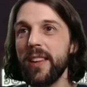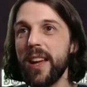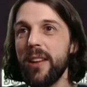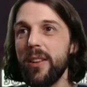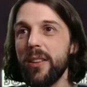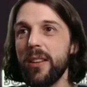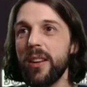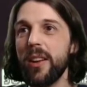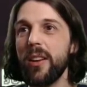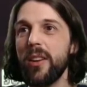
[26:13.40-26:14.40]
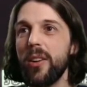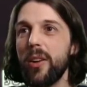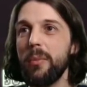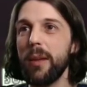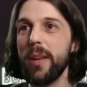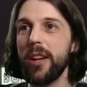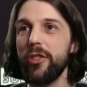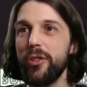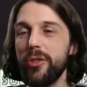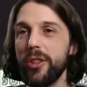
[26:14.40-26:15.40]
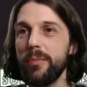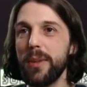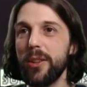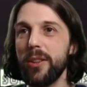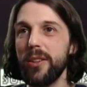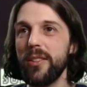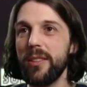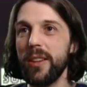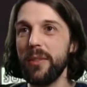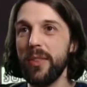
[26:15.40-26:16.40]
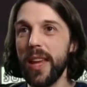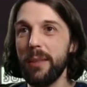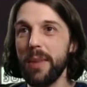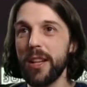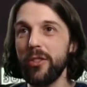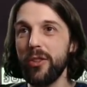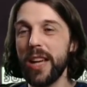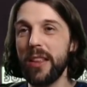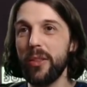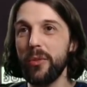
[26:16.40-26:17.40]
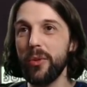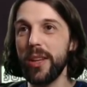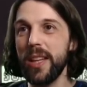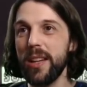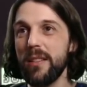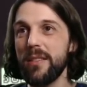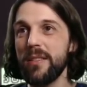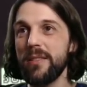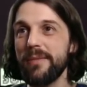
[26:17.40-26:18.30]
airlock, or maybe I shouldn't, because if they manage to get through here,